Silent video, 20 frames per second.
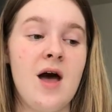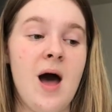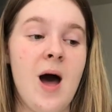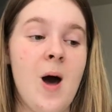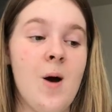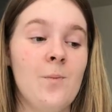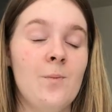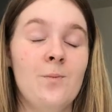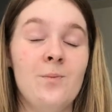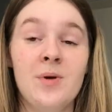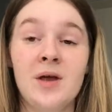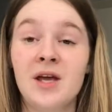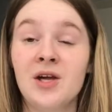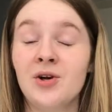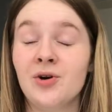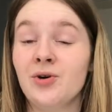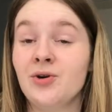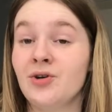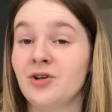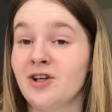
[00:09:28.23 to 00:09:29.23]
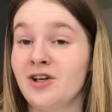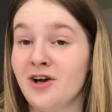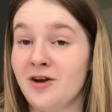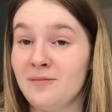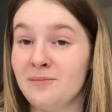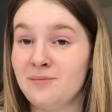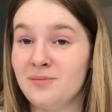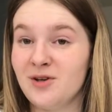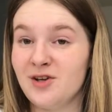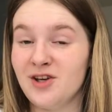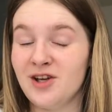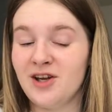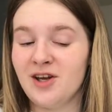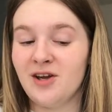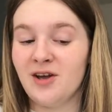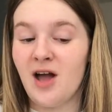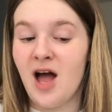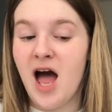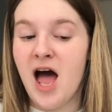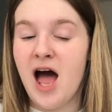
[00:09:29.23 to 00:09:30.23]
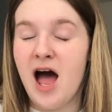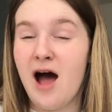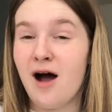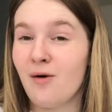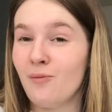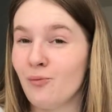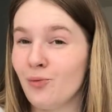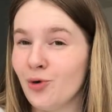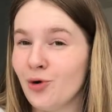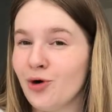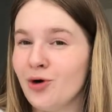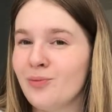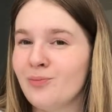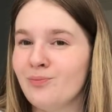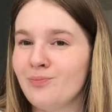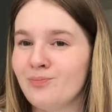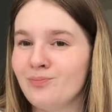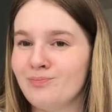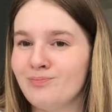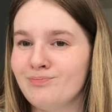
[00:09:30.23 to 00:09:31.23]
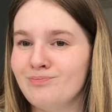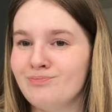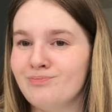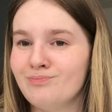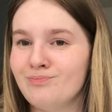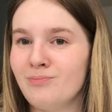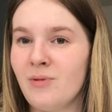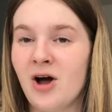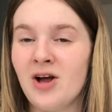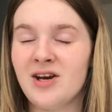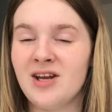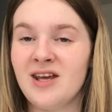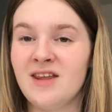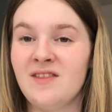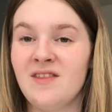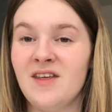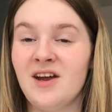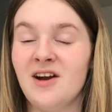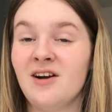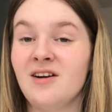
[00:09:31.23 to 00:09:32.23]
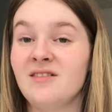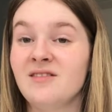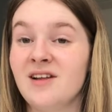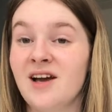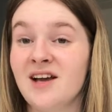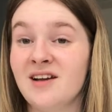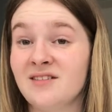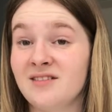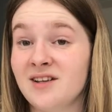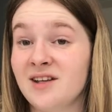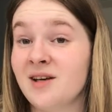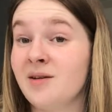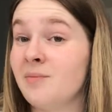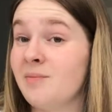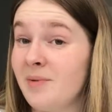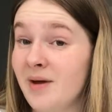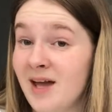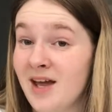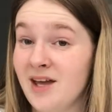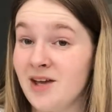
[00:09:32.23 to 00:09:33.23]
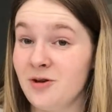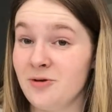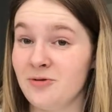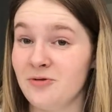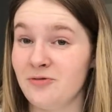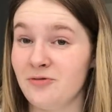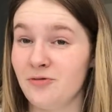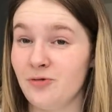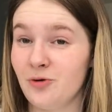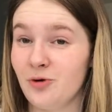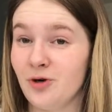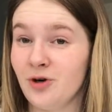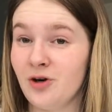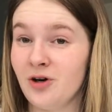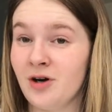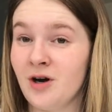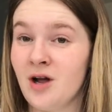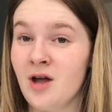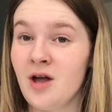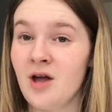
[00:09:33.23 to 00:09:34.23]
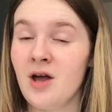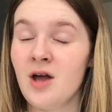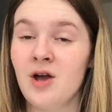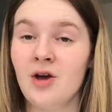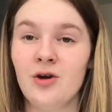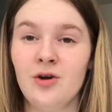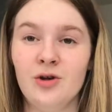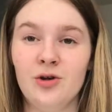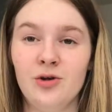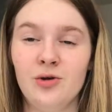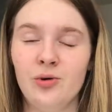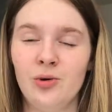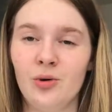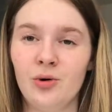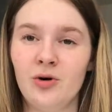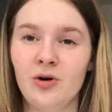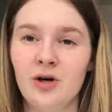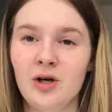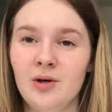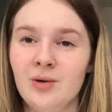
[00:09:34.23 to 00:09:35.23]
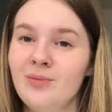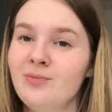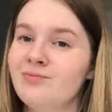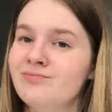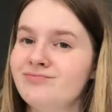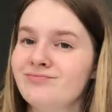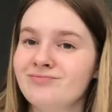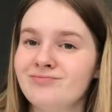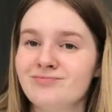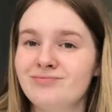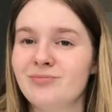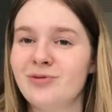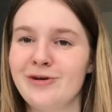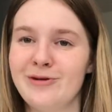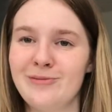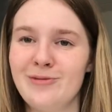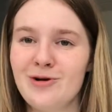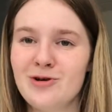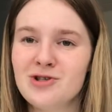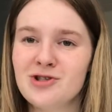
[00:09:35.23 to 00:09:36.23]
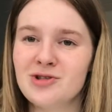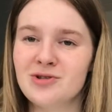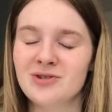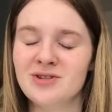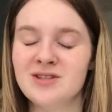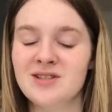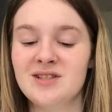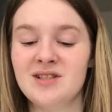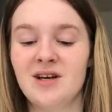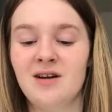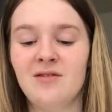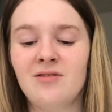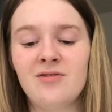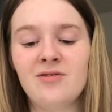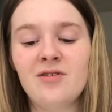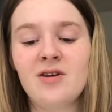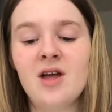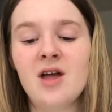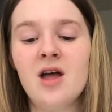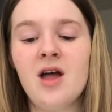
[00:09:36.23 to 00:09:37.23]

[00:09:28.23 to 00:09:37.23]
how bigger the company, how more money they're likely to pay you for your promotional stuff.